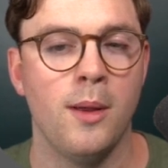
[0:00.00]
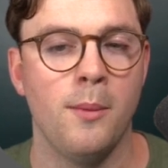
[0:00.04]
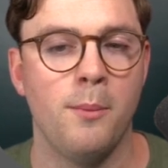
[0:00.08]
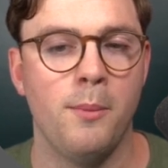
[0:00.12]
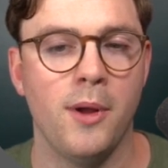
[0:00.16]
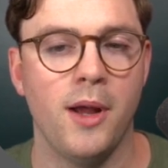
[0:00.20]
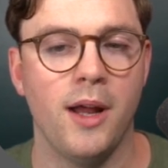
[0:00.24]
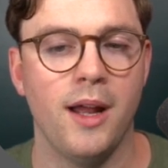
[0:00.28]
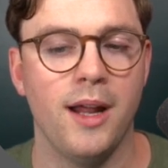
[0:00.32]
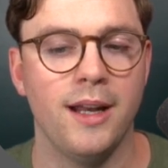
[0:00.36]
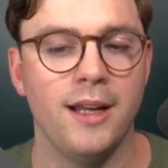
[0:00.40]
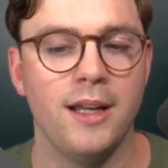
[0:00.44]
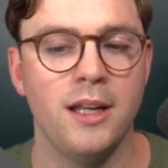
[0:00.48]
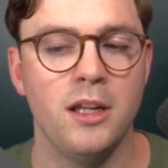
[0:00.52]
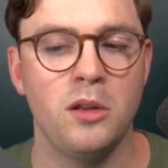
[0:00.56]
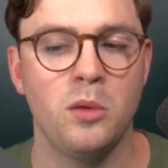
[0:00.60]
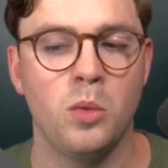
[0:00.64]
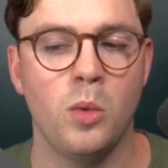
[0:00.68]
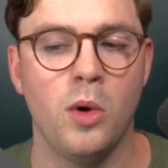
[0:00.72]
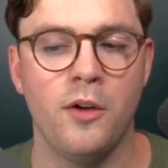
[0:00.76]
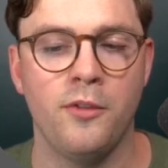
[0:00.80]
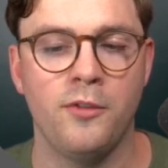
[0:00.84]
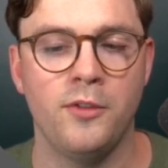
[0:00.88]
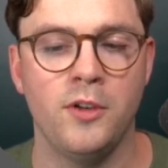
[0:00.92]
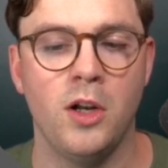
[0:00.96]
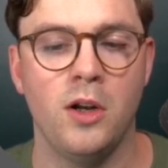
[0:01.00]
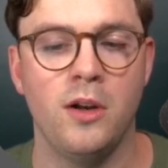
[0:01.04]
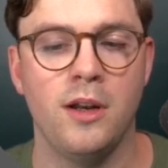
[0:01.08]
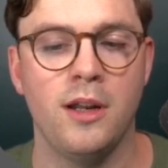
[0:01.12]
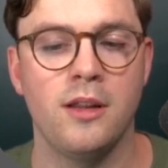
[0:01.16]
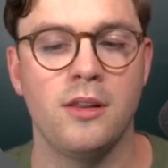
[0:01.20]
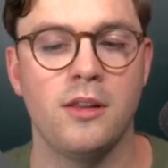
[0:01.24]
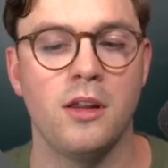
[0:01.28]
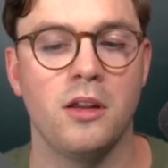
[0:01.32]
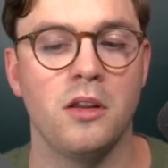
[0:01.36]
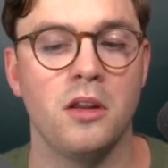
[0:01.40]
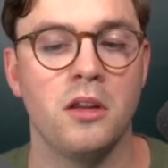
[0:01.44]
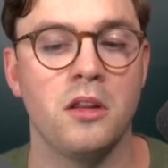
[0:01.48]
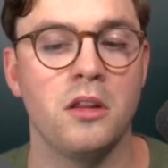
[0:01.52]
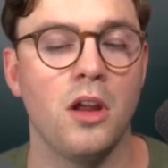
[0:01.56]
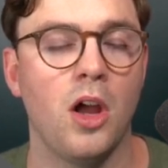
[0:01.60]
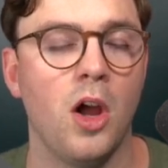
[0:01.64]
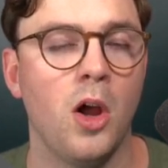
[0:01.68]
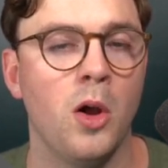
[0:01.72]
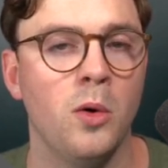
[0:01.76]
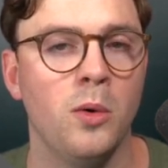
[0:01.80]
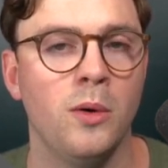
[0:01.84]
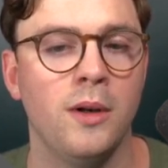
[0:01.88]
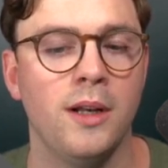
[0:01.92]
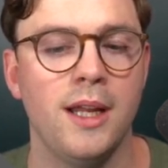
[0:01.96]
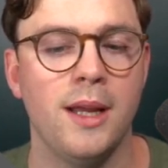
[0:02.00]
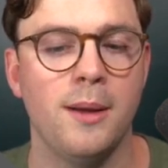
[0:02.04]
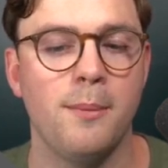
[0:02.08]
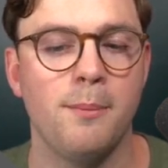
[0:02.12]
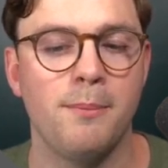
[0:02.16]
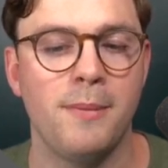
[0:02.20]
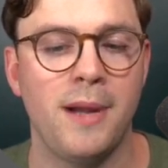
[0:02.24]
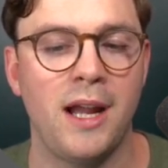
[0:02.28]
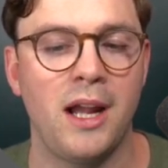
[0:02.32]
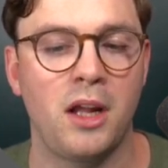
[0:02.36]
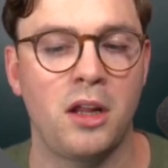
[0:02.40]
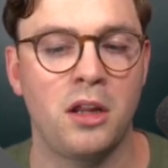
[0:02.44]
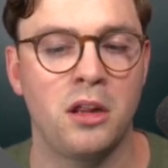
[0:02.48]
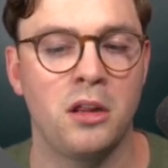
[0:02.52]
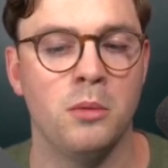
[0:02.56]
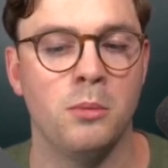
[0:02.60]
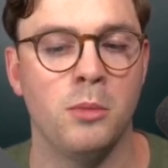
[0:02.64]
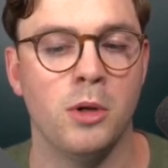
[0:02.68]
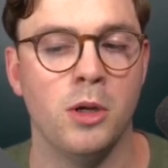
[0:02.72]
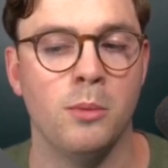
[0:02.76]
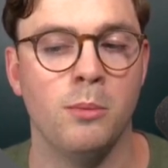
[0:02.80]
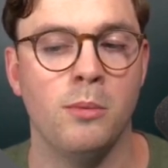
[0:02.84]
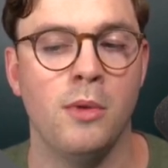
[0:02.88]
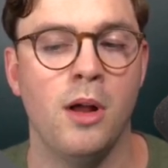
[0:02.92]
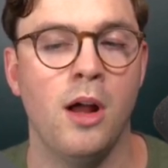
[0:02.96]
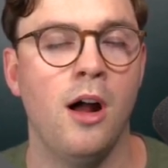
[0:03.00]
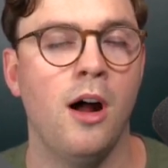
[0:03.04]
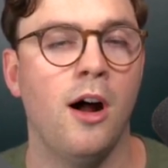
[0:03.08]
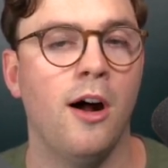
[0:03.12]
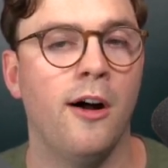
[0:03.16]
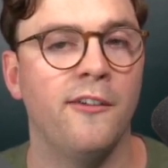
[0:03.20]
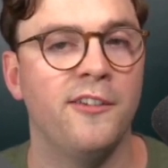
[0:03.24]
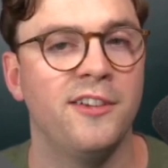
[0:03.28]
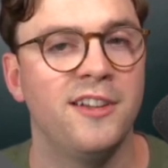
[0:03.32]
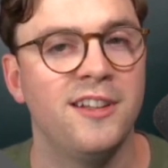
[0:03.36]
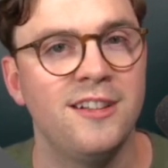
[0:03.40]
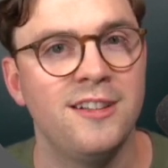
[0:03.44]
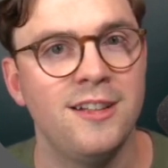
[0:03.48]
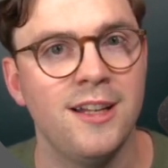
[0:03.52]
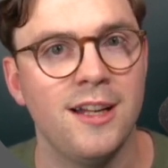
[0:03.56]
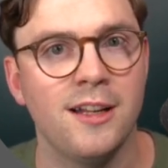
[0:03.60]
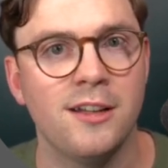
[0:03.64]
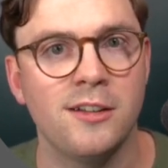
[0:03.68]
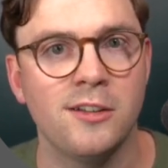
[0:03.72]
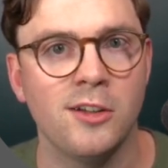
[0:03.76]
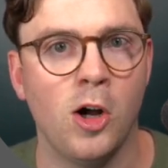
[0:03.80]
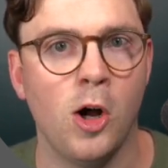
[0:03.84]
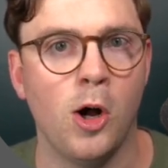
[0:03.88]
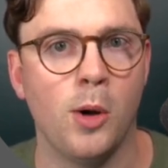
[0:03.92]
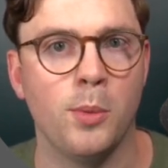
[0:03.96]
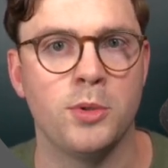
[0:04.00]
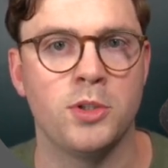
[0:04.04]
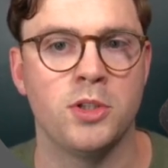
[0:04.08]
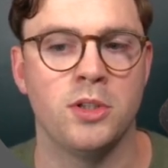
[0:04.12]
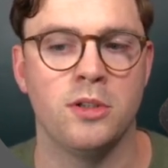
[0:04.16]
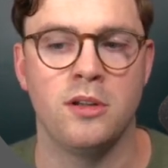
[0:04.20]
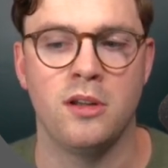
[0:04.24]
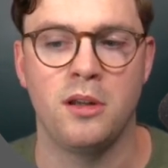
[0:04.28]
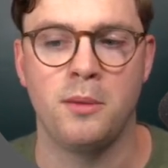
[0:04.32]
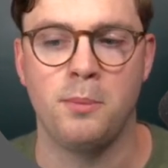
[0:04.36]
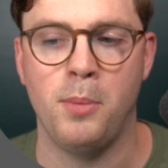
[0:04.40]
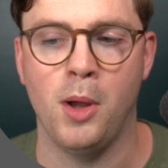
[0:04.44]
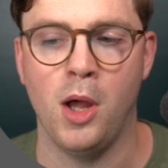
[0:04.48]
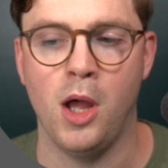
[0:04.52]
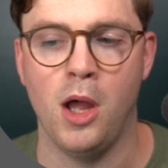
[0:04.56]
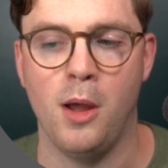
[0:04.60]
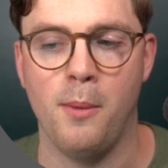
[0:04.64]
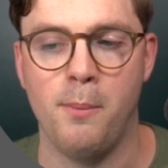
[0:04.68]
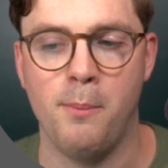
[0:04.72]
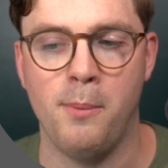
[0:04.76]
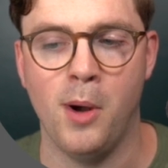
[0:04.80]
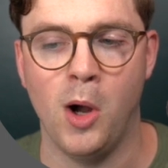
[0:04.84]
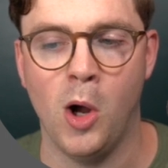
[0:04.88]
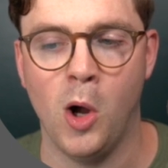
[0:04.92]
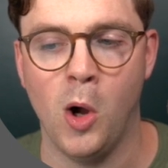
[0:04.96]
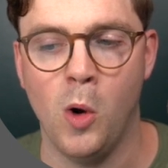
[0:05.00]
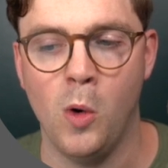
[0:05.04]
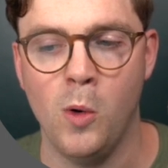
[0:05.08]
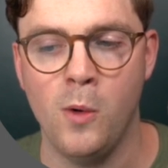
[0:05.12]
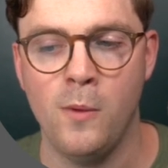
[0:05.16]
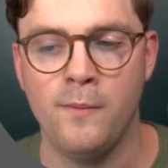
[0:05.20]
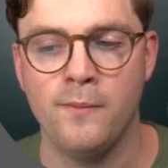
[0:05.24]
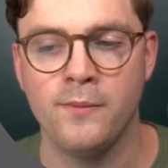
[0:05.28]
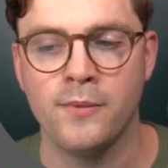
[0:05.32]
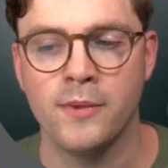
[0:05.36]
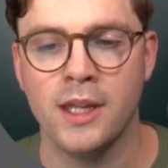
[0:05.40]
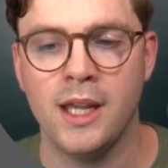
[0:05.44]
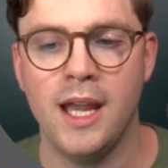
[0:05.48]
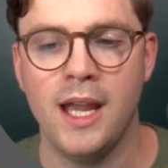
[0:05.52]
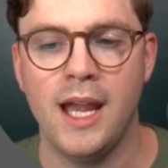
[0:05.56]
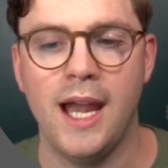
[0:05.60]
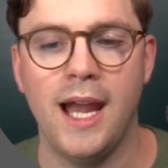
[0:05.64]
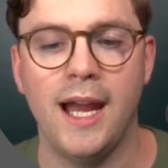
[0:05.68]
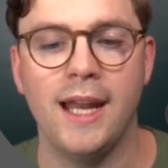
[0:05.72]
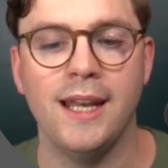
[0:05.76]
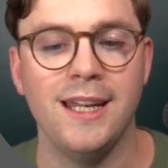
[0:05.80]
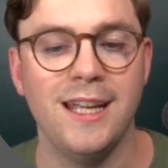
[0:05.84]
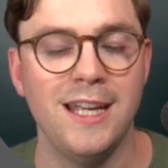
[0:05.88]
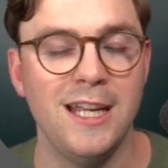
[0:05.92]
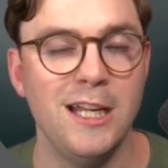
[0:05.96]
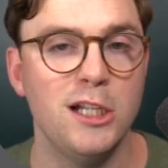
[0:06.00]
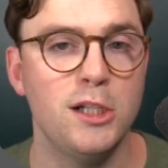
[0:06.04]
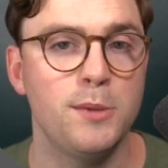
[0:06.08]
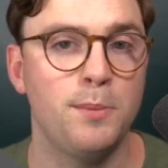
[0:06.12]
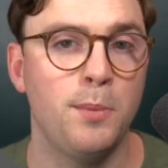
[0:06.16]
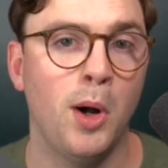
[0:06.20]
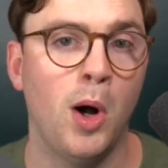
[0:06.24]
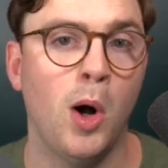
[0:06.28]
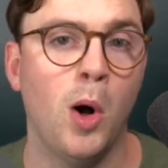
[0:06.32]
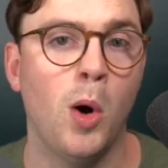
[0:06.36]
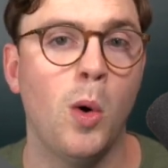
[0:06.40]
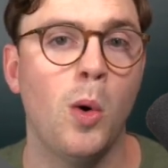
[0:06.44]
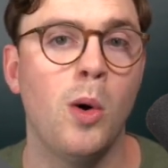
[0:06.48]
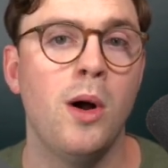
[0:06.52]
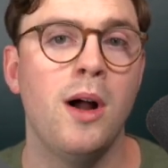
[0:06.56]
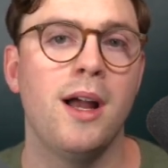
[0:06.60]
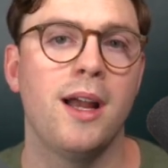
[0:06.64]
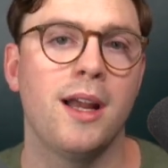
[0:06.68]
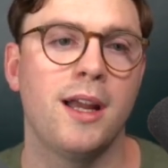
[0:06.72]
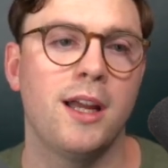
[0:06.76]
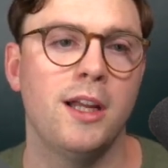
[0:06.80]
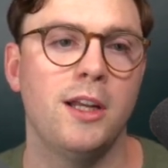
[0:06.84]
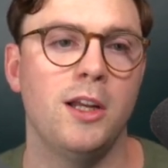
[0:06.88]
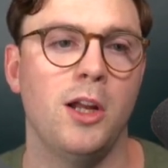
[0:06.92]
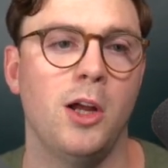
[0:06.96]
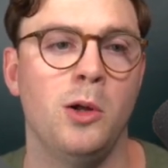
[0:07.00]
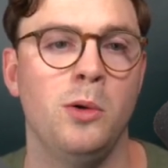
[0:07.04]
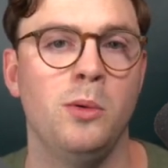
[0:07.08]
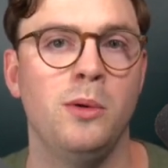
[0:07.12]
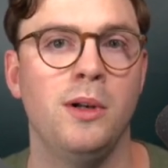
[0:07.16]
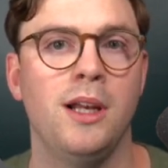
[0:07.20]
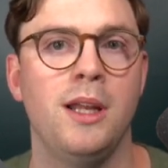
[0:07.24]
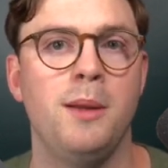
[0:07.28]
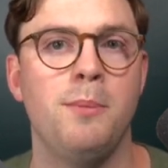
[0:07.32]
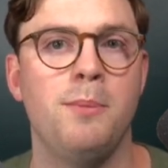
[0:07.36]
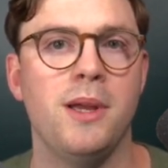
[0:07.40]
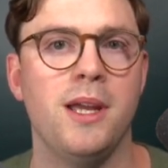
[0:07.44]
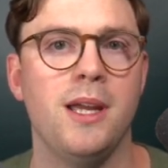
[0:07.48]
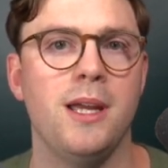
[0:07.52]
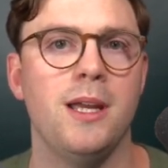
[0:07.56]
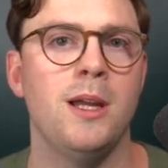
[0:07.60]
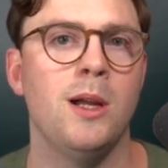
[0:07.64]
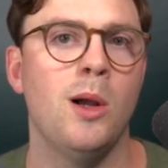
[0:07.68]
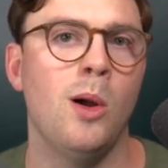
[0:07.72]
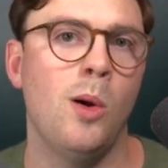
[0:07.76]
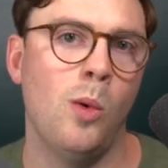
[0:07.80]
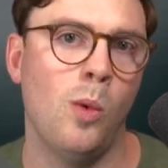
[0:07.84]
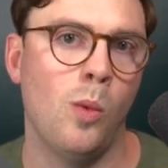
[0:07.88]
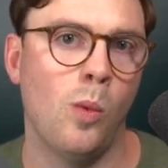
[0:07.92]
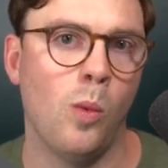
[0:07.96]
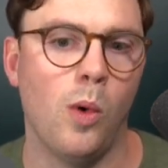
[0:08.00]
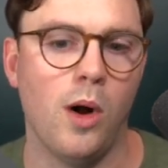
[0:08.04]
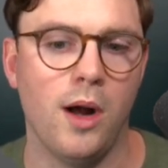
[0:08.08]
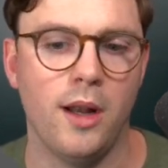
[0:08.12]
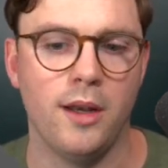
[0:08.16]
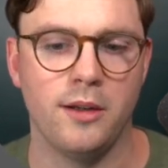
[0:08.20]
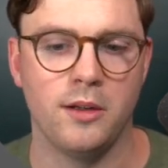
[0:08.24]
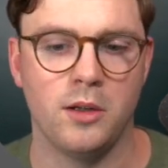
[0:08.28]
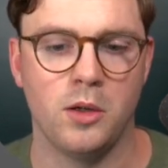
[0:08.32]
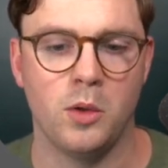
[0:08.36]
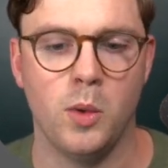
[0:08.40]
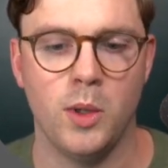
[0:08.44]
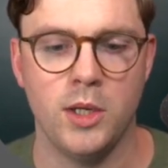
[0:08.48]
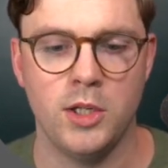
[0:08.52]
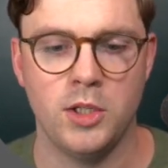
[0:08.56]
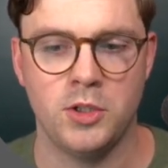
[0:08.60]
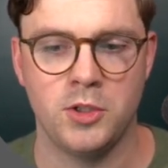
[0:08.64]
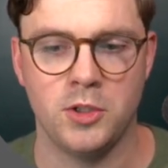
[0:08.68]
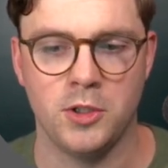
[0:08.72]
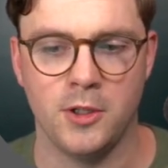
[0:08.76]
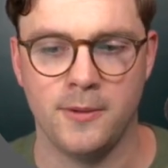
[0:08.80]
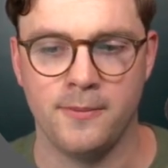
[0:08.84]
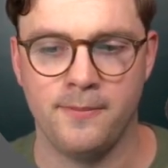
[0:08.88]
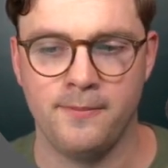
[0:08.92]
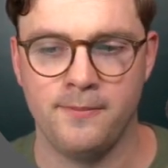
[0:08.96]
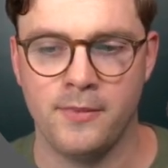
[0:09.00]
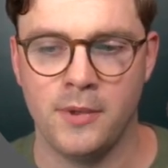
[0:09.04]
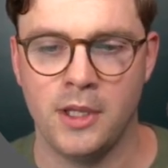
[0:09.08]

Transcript: But it is worth noting that there's only a maximum of 6 options per poll, and each poll can only be one question.